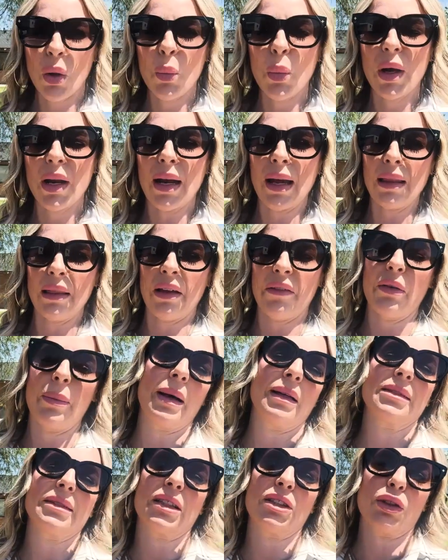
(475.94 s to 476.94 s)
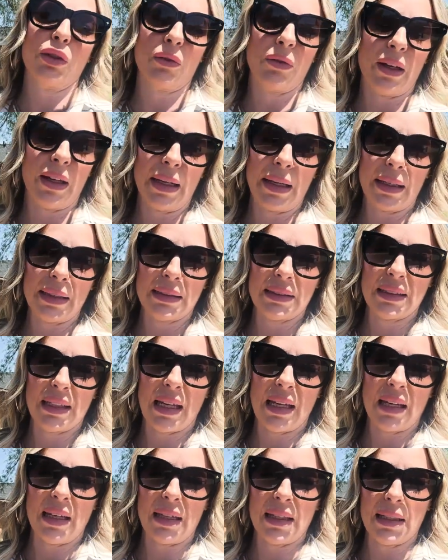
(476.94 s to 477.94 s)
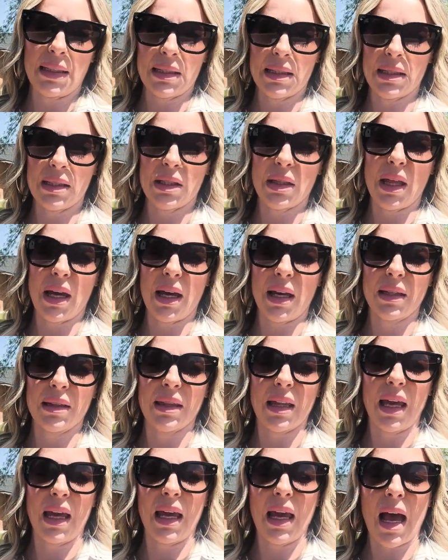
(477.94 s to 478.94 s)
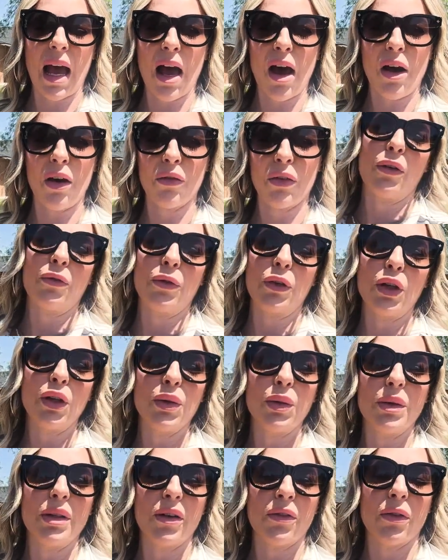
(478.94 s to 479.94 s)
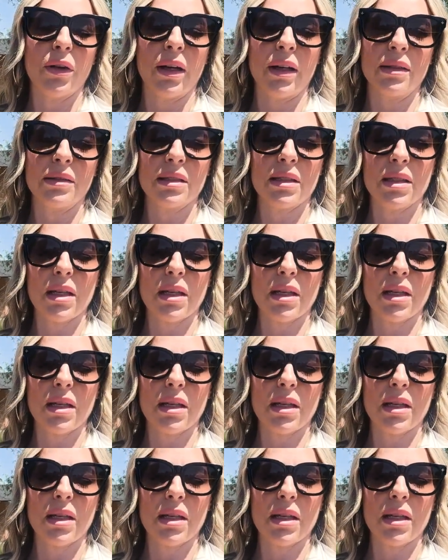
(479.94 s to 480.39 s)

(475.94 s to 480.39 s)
What I love about Central Phoenix is that they have a few different